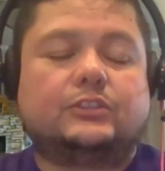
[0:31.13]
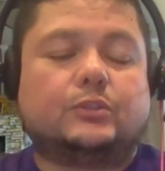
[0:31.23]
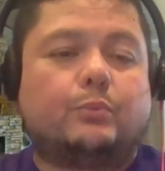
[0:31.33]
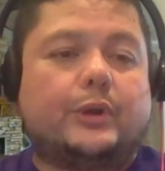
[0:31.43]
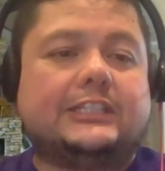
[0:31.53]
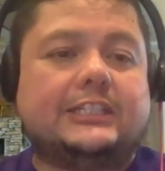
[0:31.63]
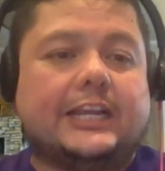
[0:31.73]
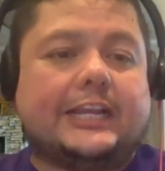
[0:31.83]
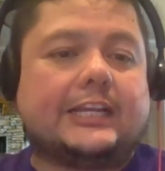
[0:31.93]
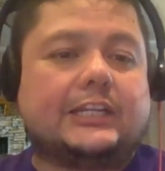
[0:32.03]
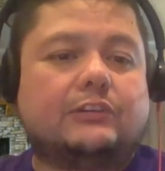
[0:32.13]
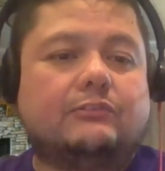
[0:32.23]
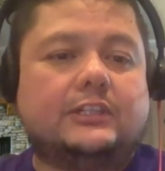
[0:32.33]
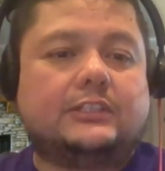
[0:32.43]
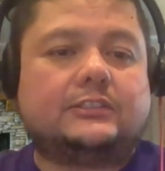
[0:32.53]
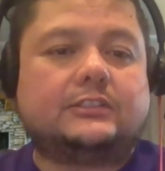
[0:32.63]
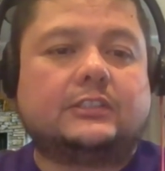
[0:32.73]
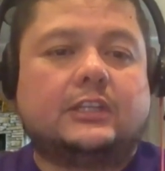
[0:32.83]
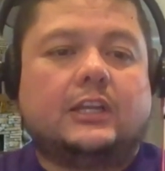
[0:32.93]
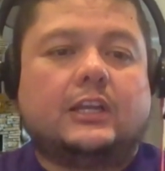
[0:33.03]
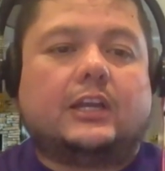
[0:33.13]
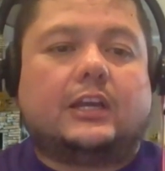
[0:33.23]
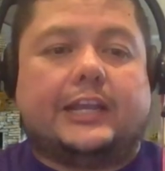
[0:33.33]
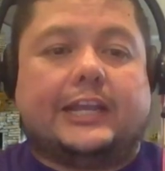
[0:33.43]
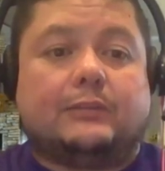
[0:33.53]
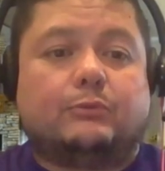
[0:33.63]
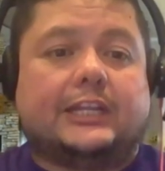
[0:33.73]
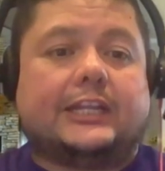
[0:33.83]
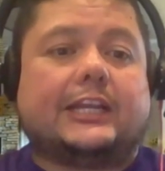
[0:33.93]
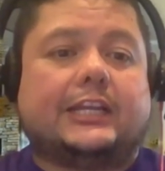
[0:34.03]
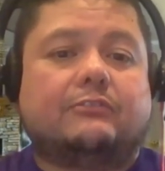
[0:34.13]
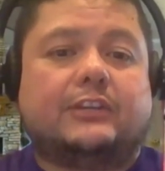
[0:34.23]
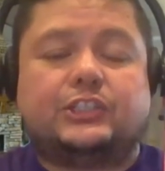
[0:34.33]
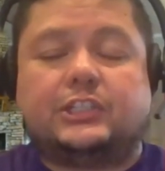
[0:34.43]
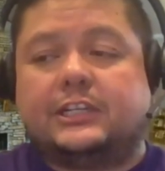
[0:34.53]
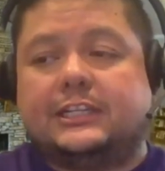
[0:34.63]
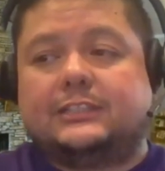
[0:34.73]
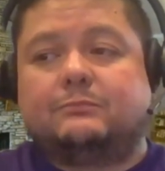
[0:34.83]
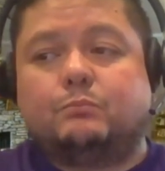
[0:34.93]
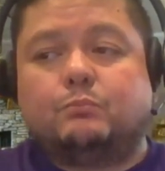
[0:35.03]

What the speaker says: So bridging AI governance with AI innovation in